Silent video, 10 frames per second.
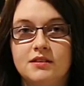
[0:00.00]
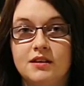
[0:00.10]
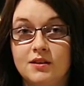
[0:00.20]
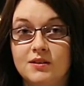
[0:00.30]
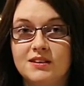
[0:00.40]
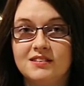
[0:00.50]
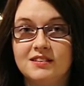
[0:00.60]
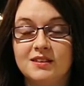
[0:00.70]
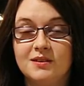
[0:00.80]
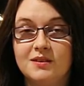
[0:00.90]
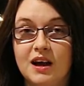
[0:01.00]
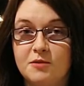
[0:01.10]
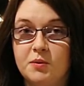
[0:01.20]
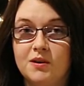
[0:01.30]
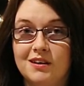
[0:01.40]
I honestly thought
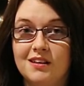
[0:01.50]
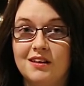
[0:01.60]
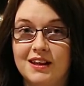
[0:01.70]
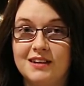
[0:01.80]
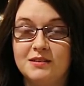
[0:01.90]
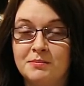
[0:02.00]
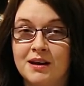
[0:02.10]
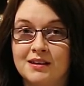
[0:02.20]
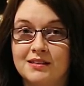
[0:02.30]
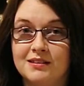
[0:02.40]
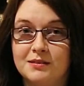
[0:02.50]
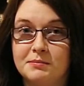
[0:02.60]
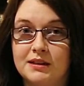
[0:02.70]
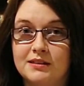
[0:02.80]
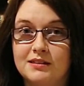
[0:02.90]
I'd bought a lot less manga this
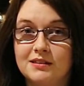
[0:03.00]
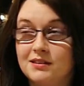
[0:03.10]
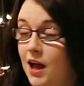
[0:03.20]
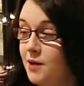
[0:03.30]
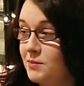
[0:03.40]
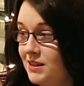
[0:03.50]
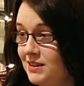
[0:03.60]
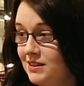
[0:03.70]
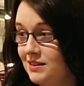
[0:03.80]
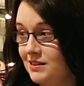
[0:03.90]
month. I mean,